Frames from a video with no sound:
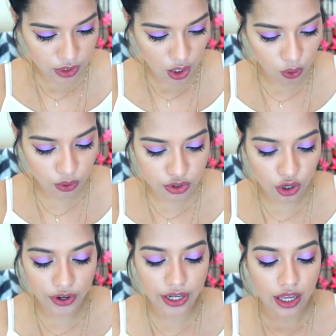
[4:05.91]
Oh
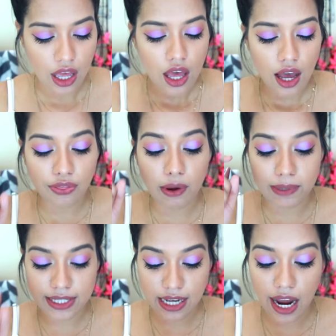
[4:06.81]
sorry, the
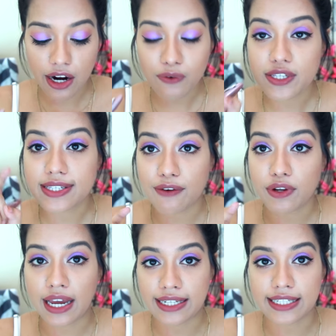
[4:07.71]
mascara was
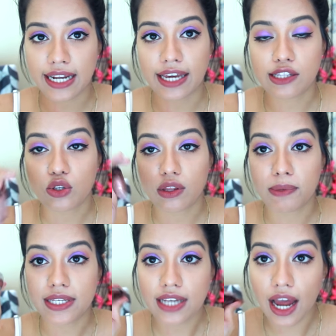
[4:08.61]
799, so the
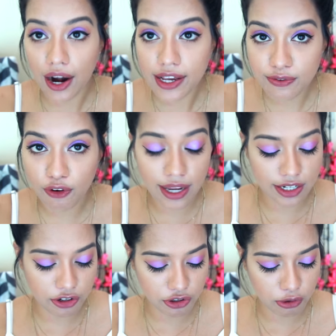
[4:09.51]
mascara is for
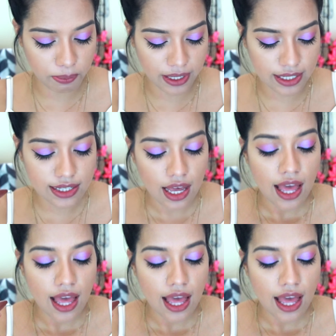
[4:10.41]
800 rupees